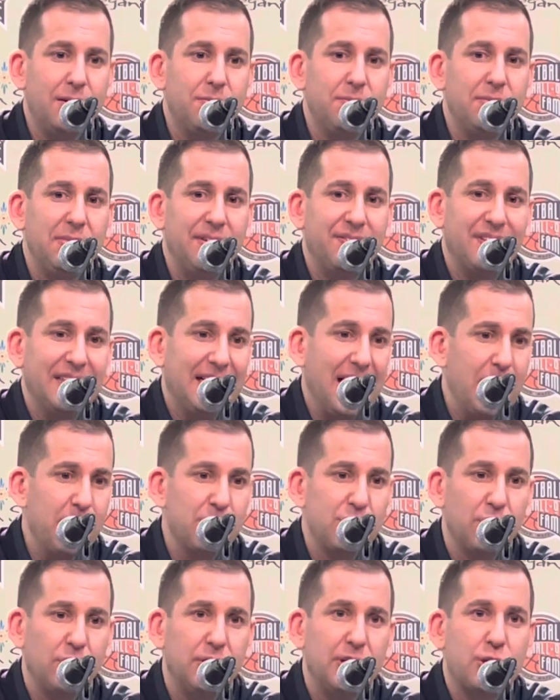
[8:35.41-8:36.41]
If the game
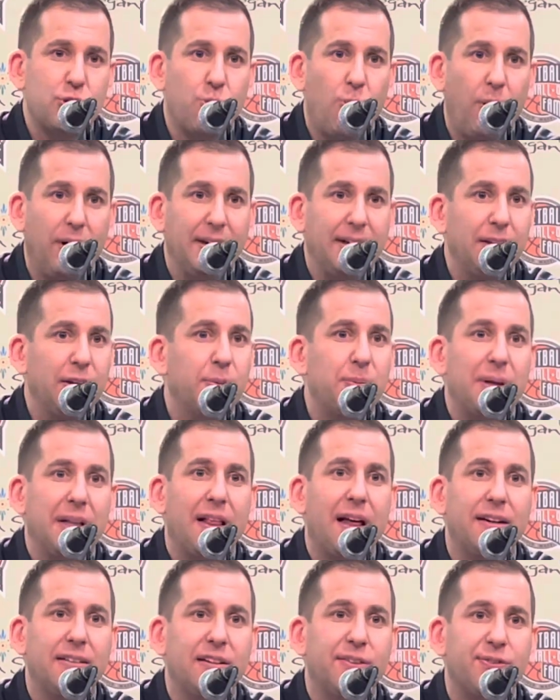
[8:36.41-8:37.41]
was only 20, there'd be a
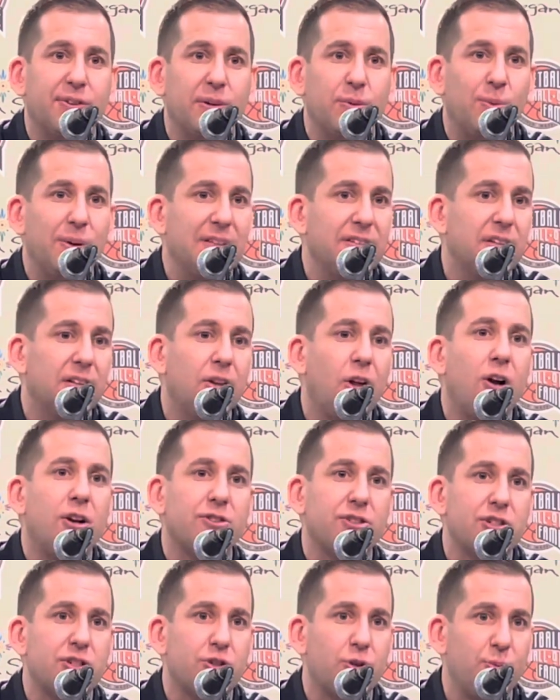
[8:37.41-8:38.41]
lot of different wins and
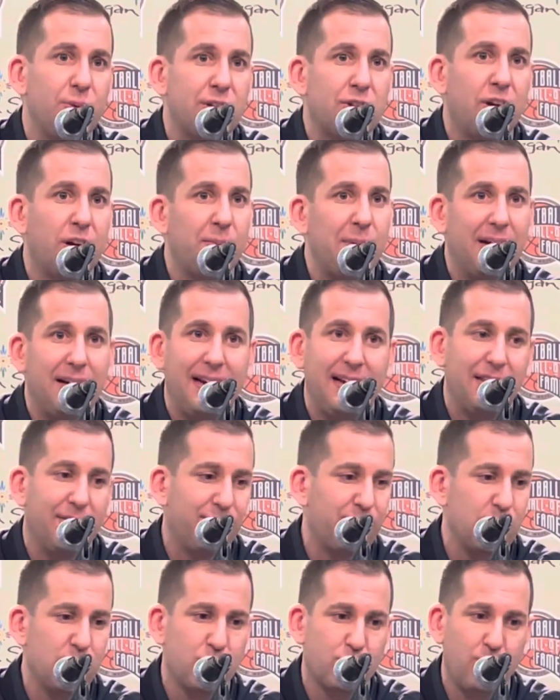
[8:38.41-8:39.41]
losses. So we talk about, hey,
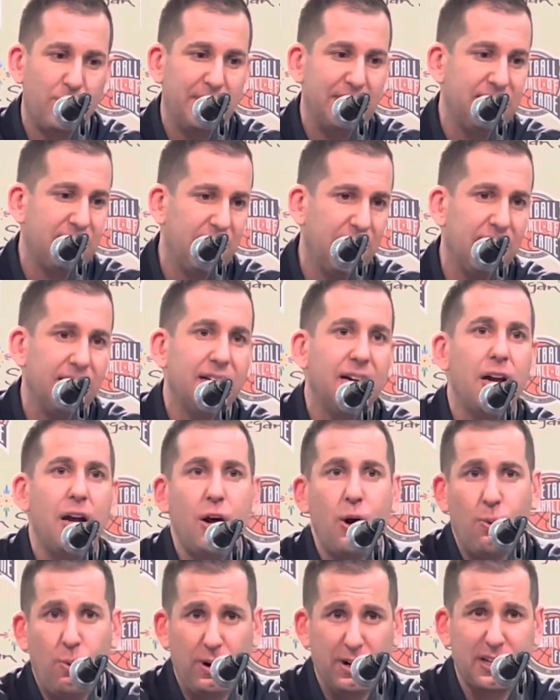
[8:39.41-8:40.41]
the first 20's done.
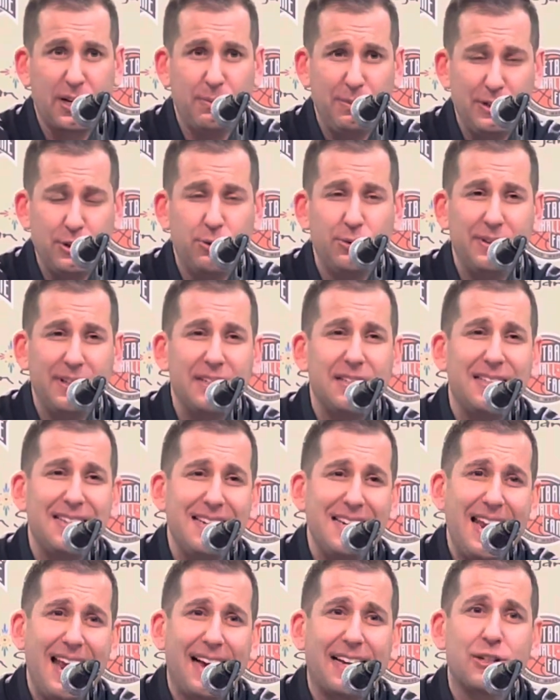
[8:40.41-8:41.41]
What can we do in this
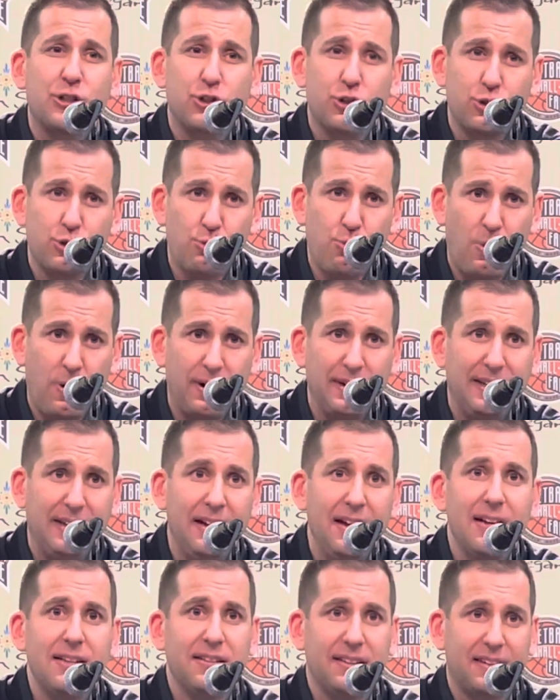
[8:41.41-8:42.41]
next 20
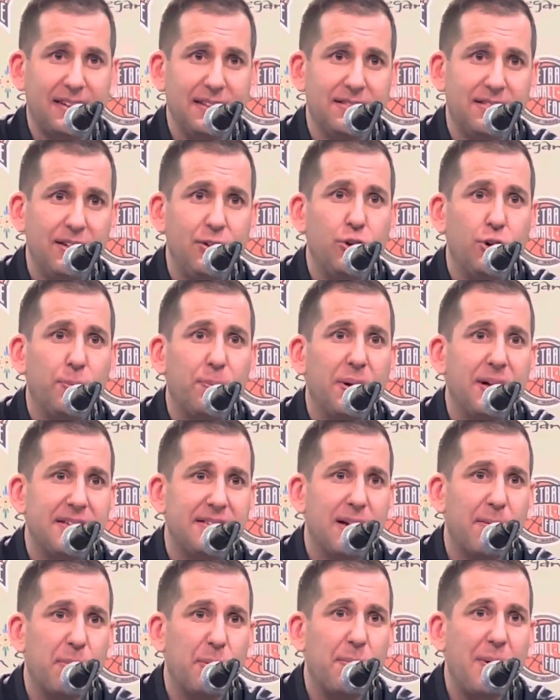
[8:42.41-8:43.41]
to continue to play
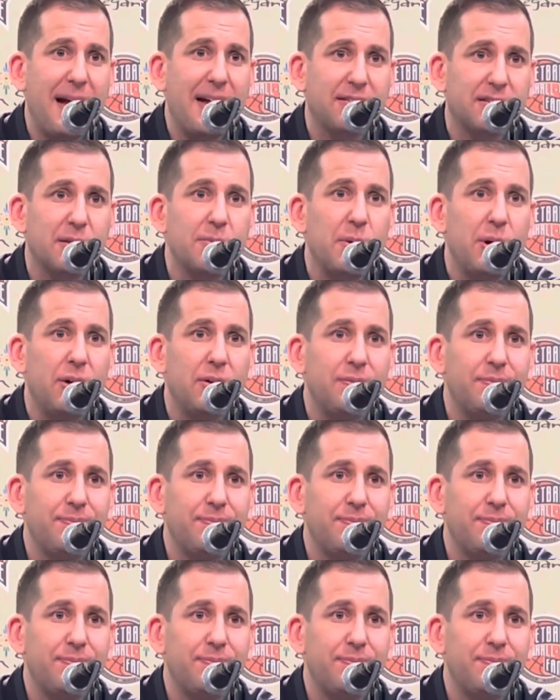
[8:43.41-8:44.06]
Temple basketball?